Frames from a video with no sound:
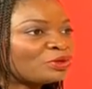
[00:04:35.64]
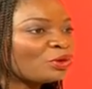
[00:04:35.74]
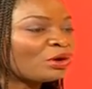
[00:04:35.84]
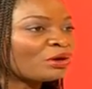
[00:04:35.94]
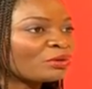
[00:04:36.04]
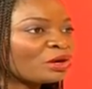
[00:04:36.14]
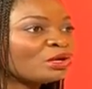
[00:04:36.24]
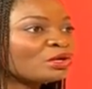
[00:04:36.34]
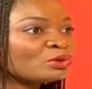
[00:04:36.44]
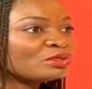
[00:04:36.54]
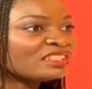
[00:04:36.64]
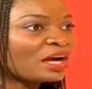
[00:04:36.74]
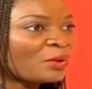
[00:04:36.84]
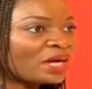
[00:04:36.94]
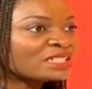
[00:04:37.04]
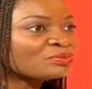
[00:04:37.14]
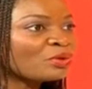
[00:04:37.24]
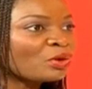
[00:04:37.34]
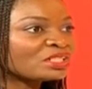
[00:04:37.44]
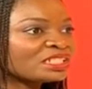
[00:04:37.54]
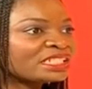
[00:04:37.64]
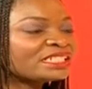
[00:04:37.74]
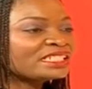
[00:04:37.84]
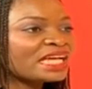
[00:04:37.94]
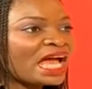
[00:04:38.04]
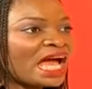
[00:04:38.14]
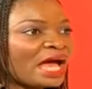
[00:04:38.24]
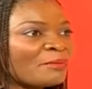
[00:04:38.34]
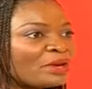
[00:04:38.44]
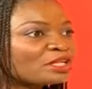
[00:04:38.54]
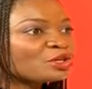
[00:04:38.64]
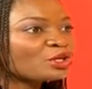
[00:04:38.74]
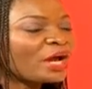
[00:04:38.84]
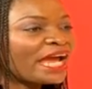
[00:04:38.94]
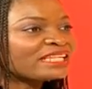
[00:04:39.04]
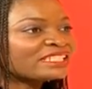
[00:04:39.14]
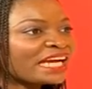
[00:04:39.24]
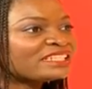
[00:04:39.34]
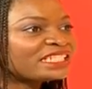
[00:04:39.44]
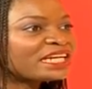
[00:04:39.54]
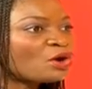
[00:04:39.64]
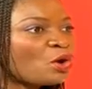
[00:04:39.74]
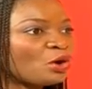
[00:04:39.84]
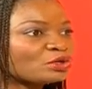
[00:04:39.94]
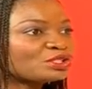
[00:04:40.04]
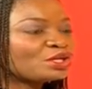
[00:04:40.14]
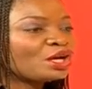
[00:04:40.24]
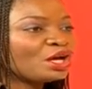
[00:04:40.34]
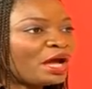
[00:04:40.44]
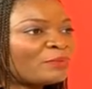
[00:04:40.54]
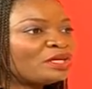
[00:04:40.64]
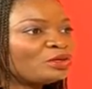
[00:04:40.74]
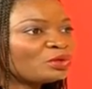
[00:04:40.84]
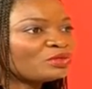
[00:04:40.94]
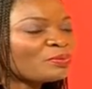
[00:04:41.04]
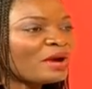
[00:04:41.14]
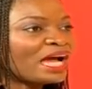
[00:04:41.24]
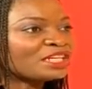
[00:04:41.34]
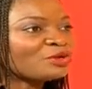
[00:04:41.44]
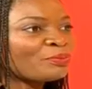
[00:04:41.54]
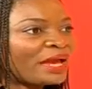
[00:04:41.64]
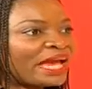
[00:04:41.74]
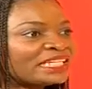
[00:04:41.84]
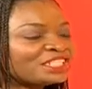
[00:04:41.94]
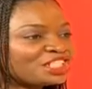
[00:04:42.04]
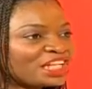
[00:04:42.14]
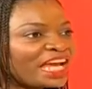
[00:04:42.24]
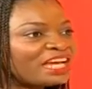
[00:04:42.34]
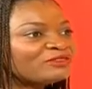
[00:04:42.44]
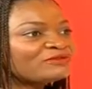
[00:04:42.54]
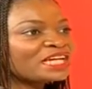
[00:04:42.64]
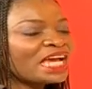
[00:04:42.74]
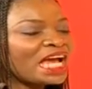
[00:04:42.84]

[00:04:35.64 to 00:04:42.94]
Your colognes are quite important. Make sure your hair is nicely cut. I mean, look the part. Your beard is shaved.